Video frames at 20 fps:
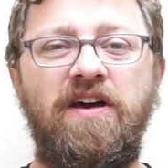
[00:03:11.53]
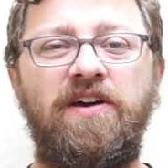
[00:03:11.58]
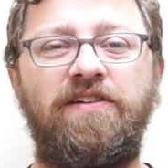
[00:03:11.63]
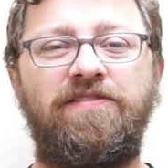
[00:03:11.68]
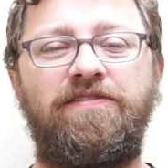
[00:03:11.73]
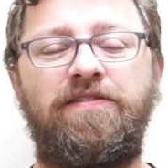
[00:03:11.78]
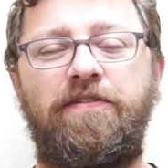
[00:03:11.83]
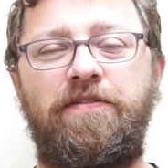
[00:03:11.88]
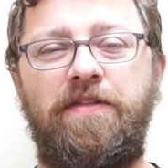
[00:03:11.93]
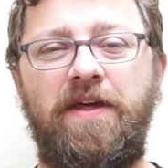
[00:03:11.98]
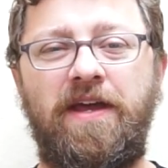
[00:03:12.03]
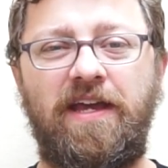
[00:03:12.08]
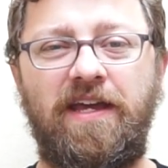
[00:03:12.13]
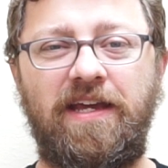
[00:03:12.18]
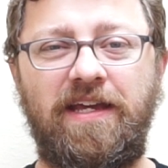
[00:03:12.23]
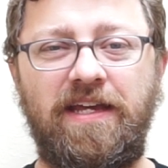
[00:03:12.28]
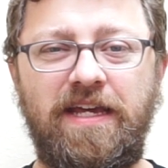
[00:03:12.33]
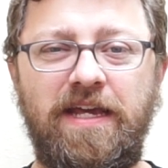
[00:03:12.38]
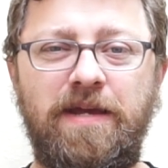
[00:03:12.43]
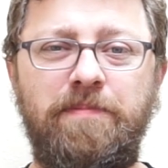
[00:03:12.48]
so that they
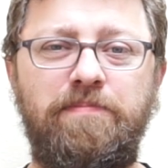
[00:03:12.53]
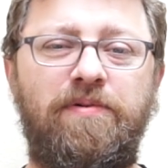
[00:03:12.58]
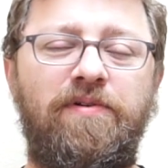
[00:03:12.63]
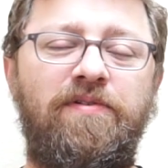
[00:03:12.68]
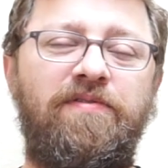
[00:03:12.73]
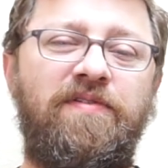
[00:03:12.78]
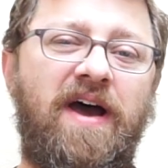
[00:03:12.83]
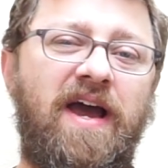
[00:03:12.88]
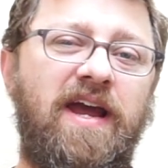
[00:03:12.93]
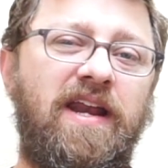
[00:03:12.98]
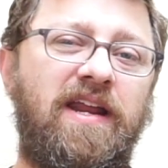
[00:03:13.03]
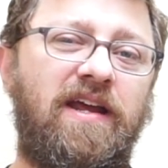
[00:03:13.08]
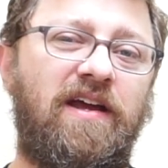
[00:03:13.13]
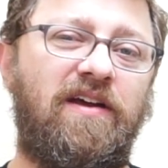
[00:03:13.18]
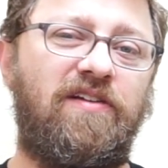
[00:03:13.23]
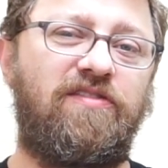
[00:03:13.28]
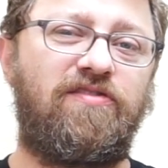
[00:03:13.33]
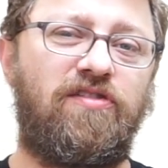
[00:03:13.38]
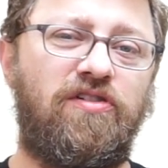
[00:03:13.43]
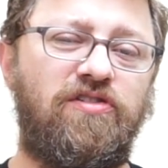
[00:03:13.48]
can keep providing
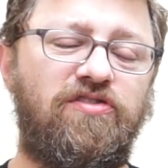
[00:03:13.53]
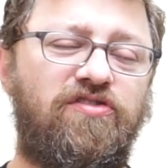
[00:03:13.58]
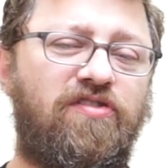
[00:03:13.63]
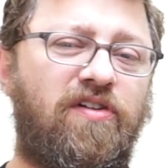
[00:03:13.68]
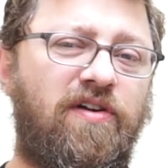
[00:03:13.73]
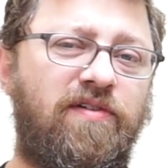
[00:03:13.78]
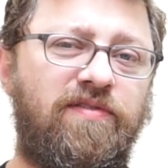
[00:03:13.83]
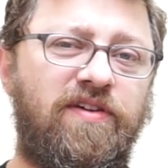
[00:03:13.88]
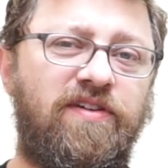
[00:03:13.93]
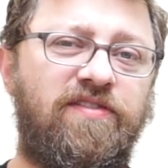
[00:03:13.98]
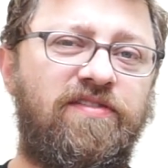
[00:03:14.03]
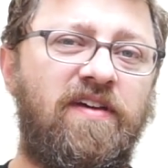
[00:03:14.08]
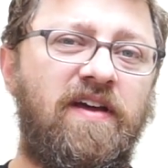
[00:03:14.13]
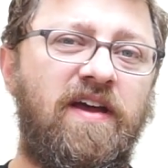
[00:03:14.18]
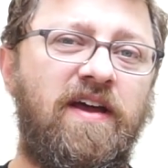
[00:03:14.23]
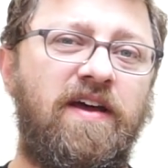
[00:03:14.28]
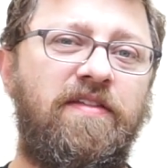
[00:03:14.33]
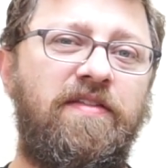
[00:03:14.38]
a search service